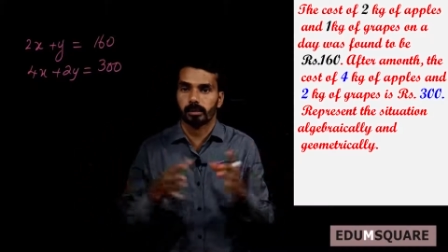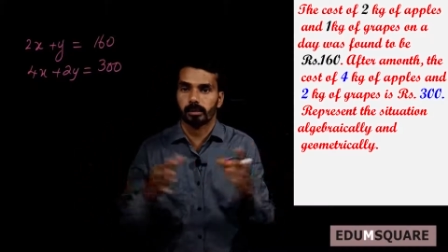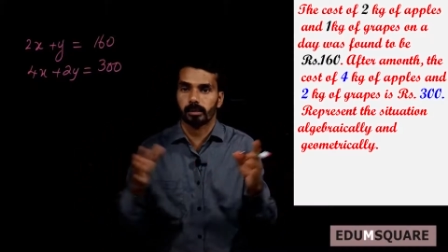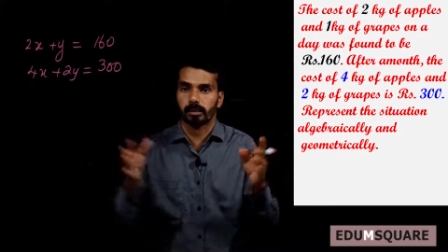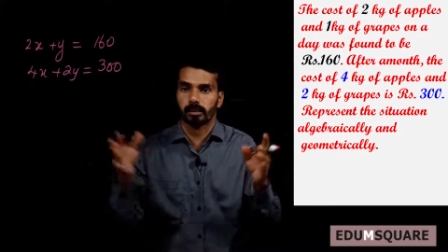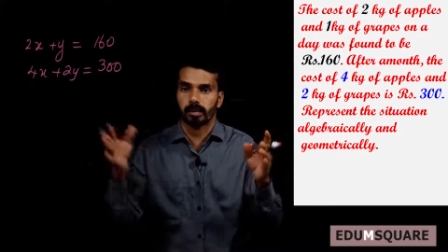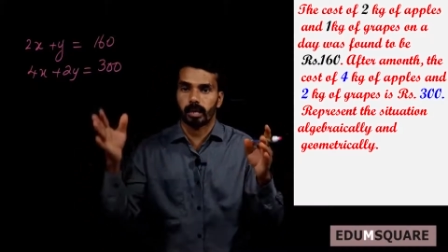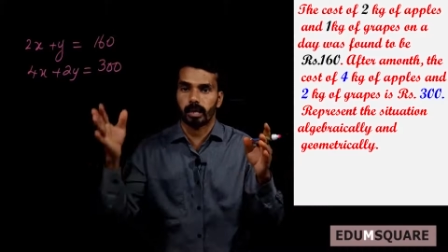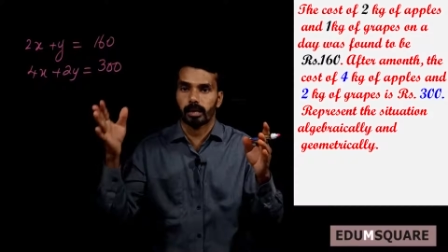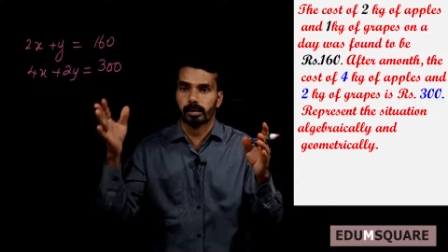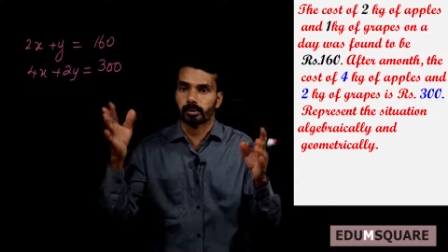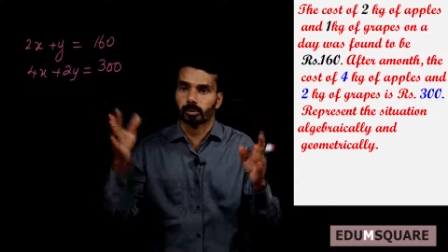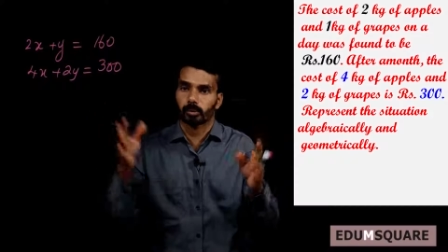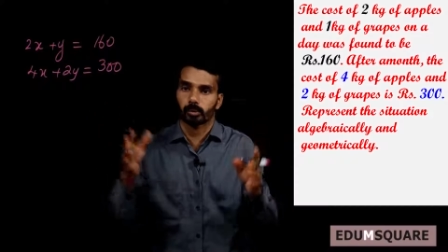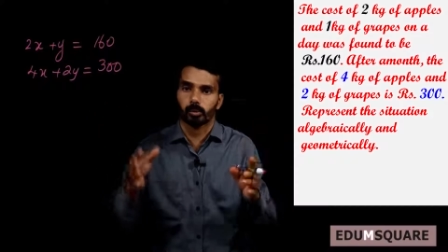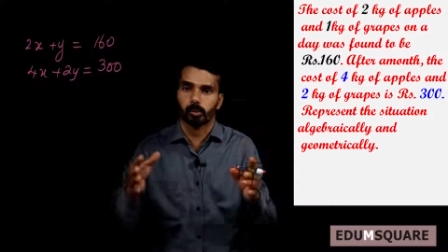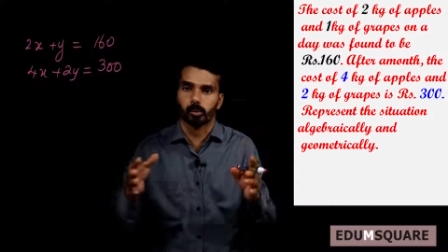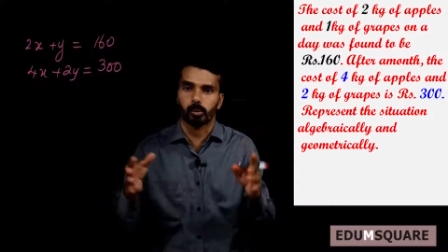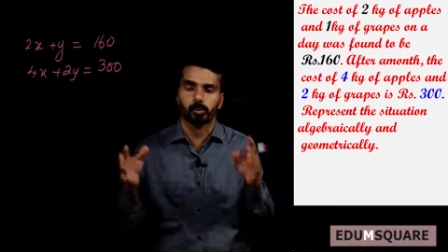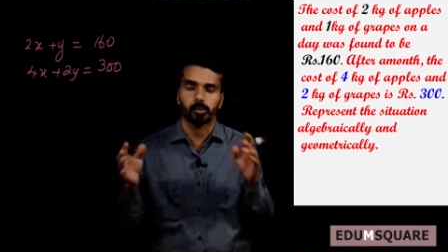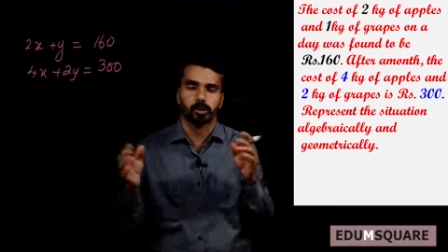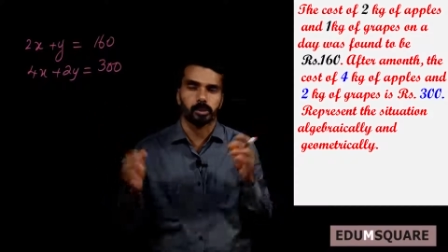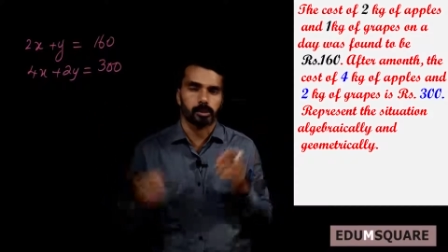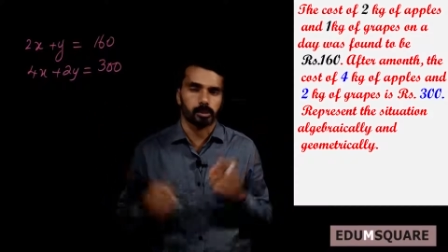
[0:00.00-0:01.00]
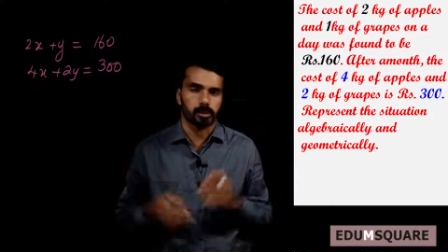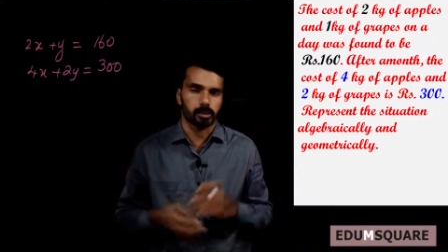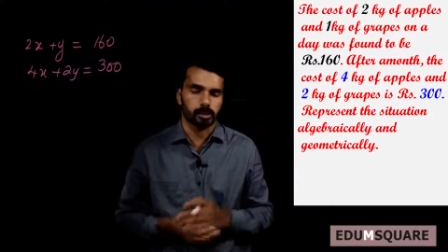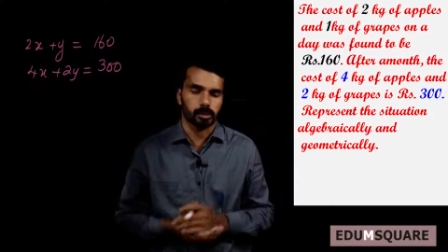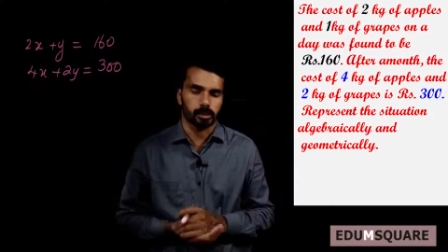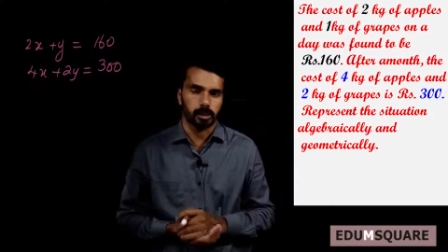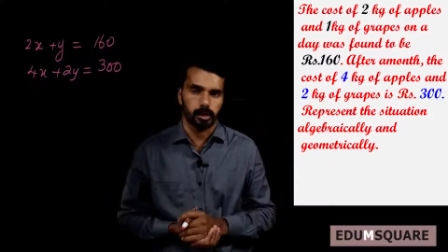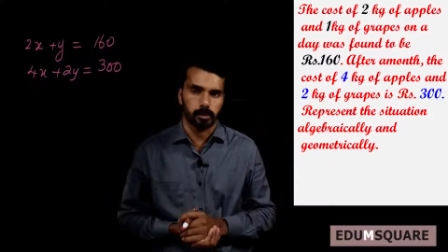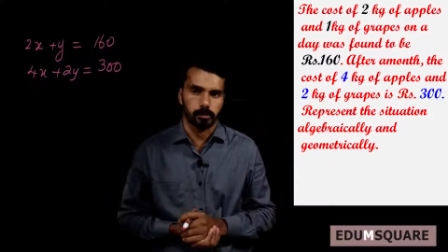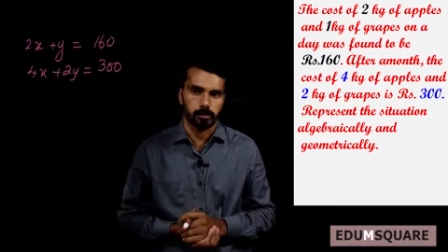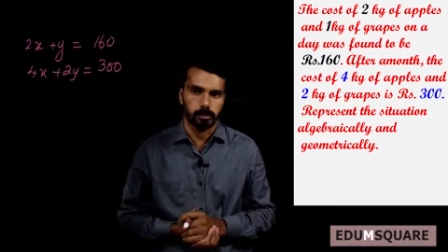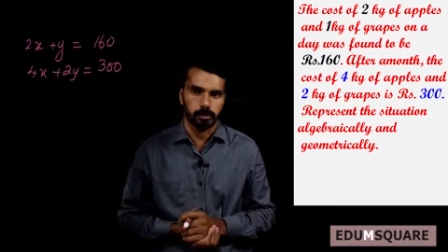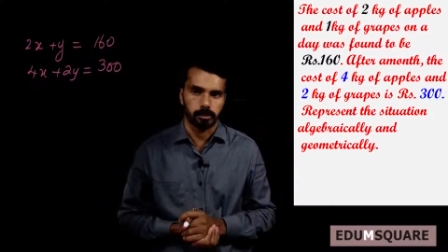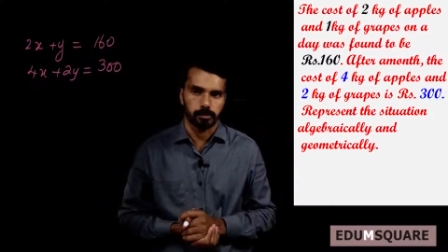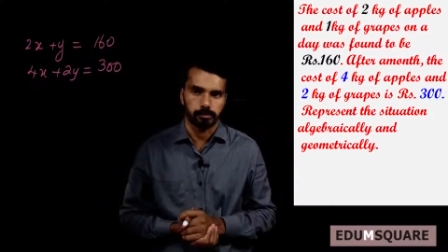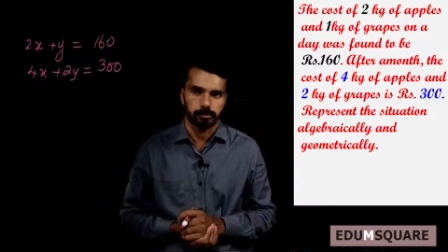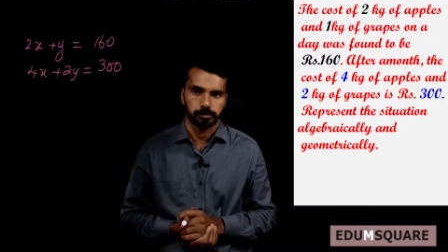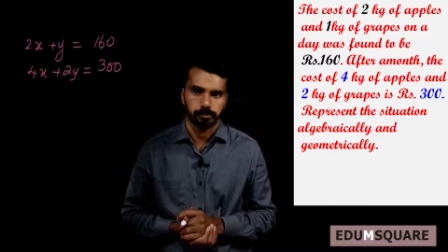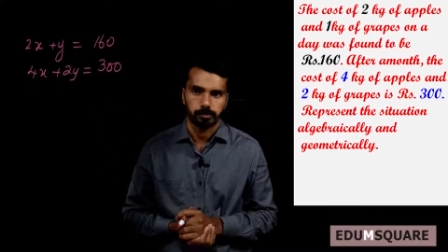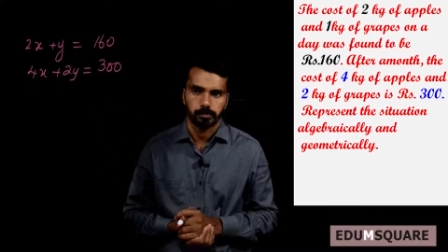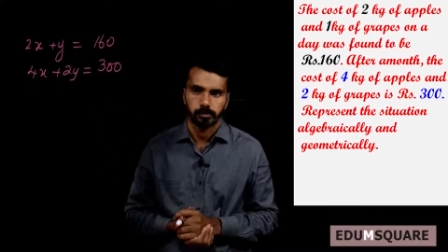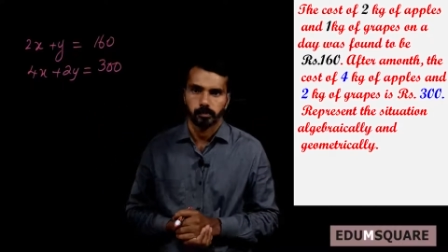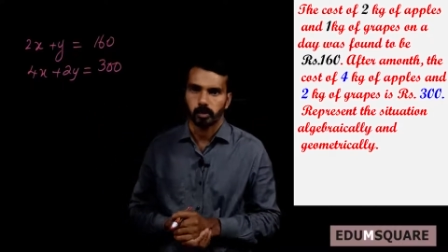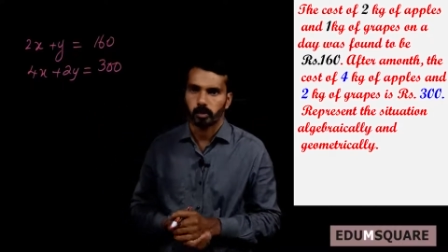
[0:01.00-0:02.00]
their solution table.
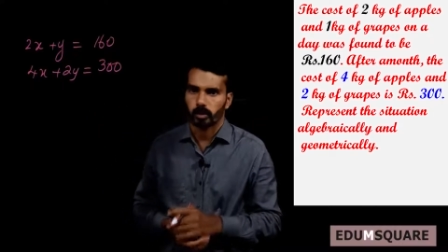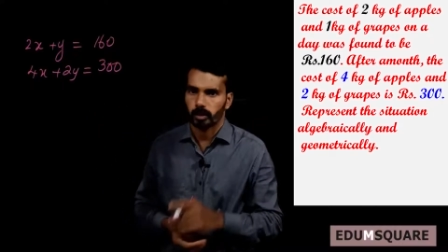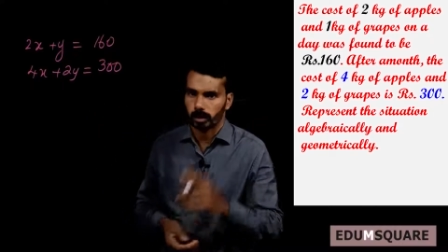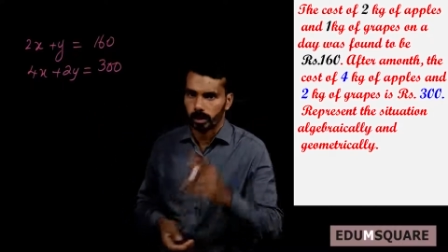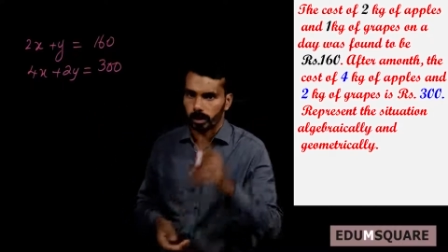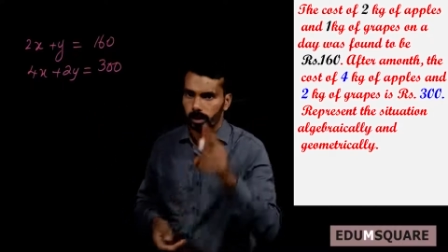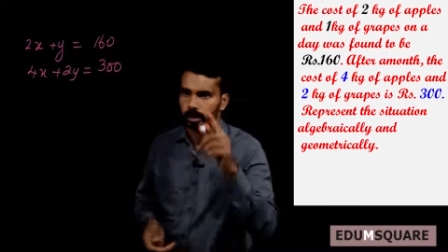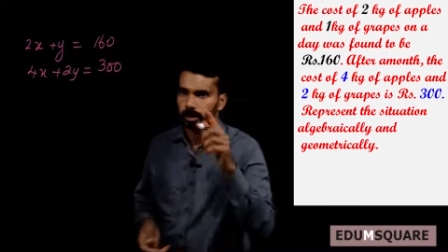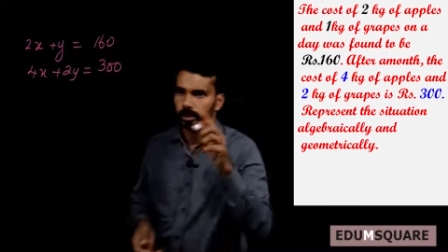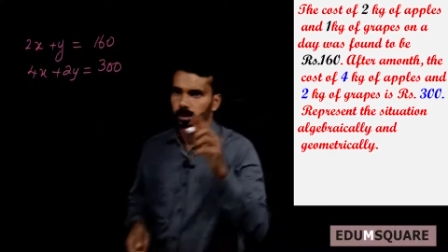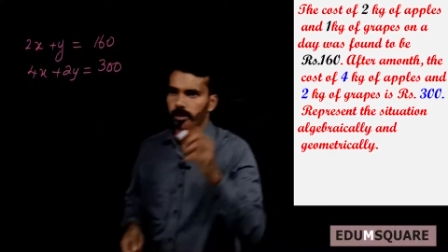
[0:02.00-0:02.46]
Okay,